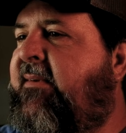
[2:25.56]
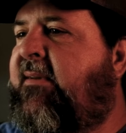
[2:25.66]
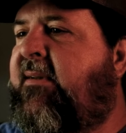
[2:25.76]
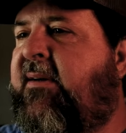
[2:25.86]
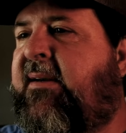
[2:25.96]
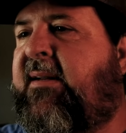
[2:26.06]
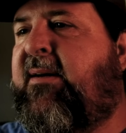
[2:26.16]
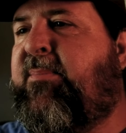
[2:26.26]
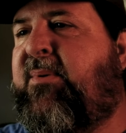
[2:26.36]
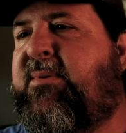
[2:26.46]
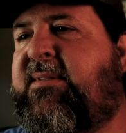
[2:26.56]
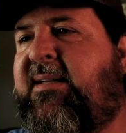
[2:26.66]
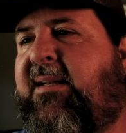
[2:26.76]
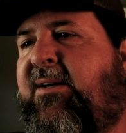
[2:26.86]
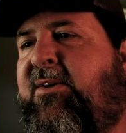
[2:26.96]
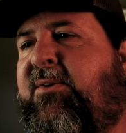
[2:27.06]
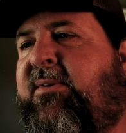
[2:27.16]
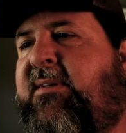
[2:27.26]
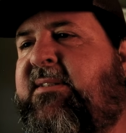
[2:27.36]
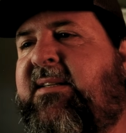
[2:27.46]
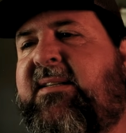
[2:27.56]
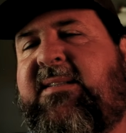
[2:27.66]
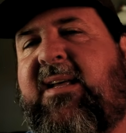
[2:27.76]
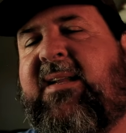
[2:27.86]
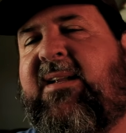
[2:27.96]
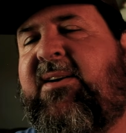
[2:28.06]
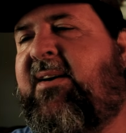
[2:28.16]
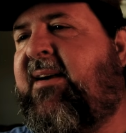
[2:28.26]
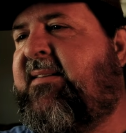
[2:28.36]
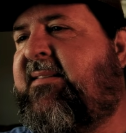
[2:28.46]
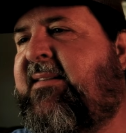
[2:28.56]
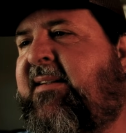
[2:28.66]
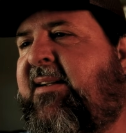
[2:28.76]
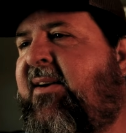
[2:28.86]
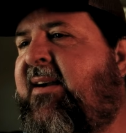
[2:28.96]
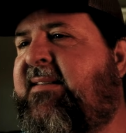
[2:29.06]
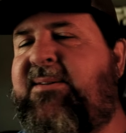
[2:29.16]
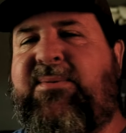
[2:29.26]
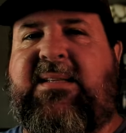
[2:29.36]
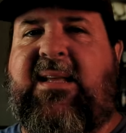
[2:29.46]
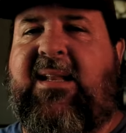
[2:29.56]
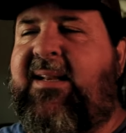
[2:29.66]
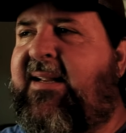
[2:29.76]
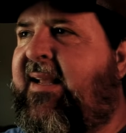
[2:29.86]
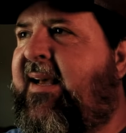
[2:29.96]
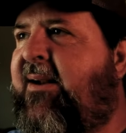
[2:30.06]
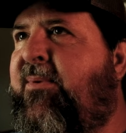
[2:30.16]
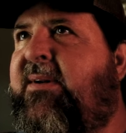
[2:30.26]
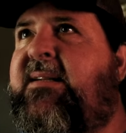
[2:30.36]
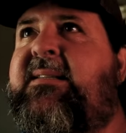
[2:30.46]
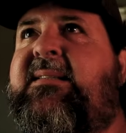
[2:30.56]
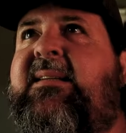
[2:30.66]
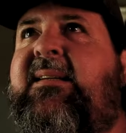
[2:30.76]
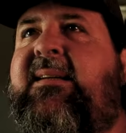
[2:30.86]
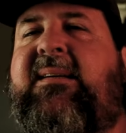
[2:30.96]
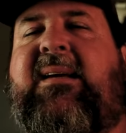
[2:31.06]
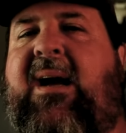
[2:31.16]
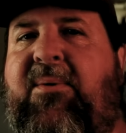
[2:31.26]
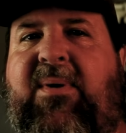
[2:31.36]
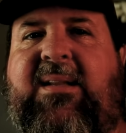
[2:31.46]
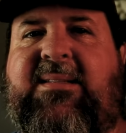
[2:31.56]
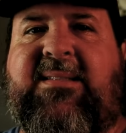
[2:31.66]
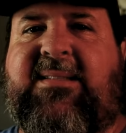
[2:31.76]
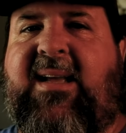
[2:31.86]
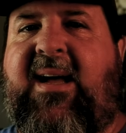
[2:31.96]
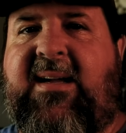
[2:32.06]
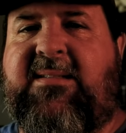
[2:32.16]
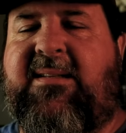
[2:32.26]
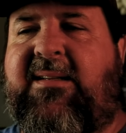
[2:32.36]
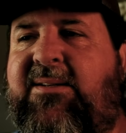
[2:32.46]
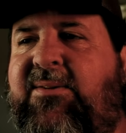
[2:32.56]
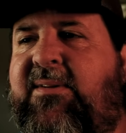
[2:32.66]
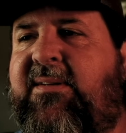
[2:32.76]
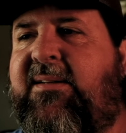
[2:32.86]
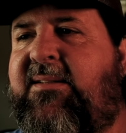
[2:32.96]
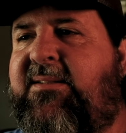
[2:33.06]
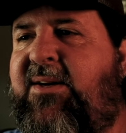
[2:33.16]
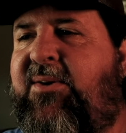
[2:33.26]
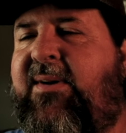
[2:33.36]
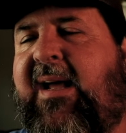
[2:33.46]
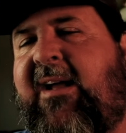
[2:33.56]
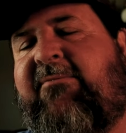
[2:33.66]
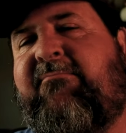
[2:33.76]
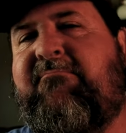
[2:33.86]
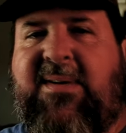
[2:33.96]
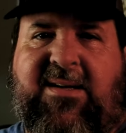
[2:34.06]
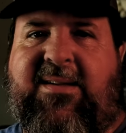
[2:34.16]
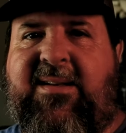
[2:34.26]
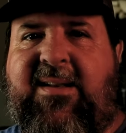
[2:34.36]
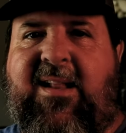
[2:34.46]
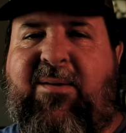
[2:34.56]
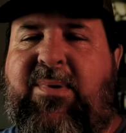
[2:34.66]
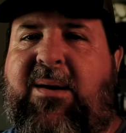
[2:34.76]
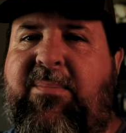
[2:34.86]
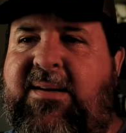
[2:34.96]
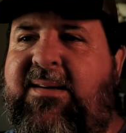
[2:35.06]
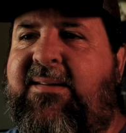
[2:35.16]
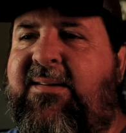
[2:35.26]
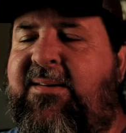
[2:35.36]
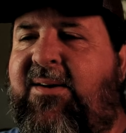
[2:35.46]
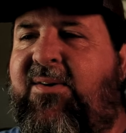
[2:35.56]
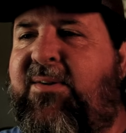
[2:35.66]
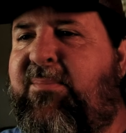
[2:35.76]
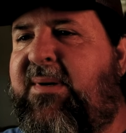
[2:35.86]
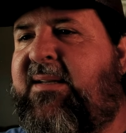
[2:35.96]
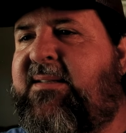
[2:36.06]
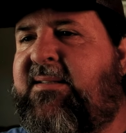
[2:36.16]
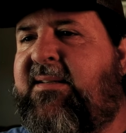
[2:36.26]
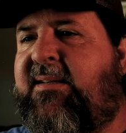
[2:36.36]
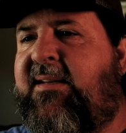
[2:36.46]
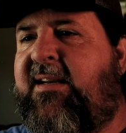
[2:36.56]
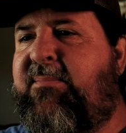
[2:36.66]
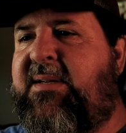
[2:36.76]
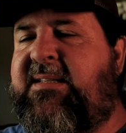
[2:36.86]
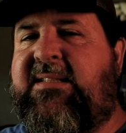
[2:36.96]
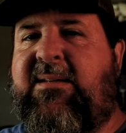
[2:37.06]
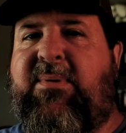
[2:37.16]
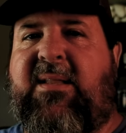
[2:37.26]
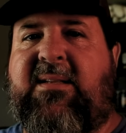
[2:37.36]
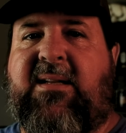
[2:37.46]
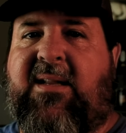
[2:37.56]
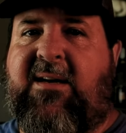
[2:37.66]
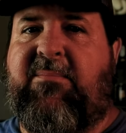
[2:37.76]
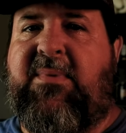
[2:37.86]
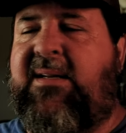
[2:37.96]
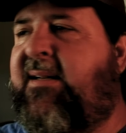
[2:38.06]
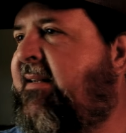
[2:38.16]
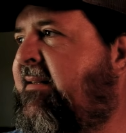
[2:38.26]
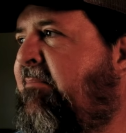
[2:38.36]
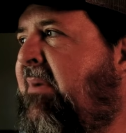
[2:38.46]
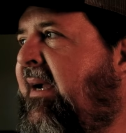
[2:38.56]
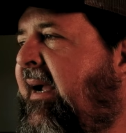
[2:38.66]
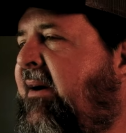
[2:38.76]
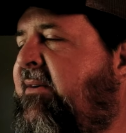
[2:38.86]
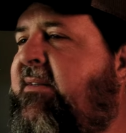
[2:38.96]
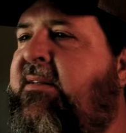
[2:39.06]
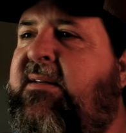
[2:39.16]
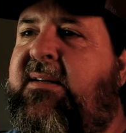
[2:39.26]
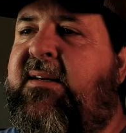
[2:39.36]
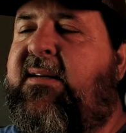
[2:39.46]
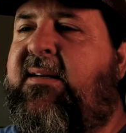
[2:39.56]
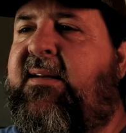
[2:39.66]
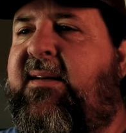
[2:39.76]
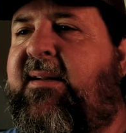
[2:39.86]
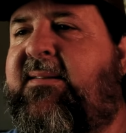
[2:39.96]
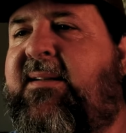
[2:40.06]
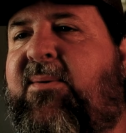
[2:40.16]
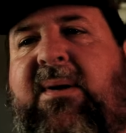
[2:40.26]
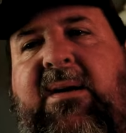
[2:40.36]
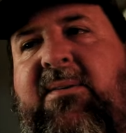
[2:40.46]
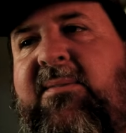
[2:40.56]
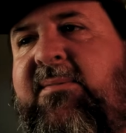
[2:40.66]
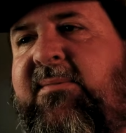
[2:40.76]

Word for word: look it up on Zillow just out of curiosity. Curiosity was killing the cat. I wanted to see how well is this guy actually doing two and a half million dollar property on the beach in Mississippi. That's a lot of money and that's a big house. And I was like, wow,